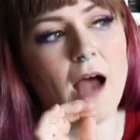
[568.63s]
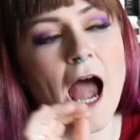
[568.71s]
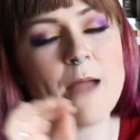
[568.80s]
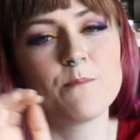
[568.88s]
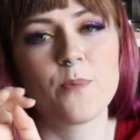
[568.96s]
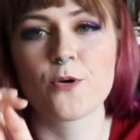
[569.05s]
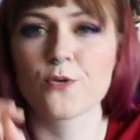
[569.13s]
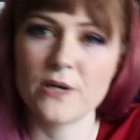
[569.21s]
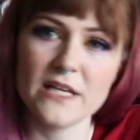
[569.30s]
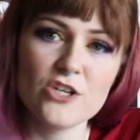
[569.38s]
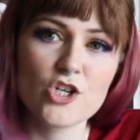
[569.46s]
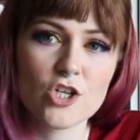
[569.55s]
I'm
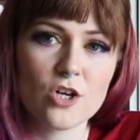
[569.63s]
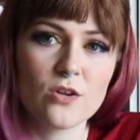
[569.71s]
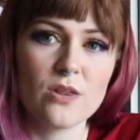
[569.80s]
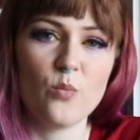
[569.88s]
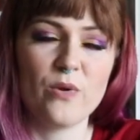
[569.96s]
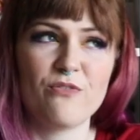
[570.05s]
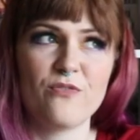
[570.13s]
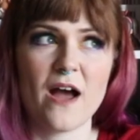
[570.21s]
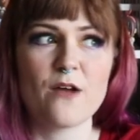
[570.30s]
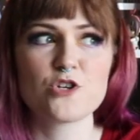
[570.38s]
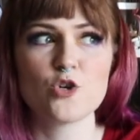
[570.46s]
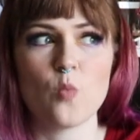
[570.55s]
pretty sure that we
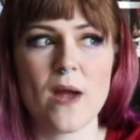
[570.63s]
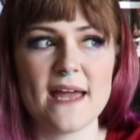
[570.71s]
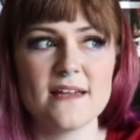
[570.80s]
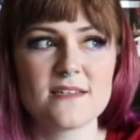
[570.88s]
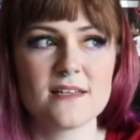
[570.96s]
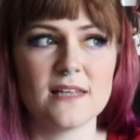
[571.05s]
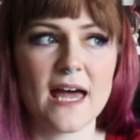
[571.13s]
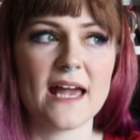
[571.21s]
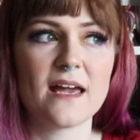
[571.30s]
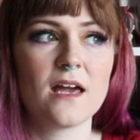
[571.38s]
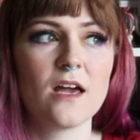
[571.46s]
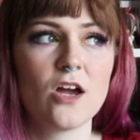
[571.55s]
found a way to
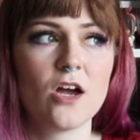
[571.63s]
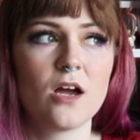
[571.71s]
like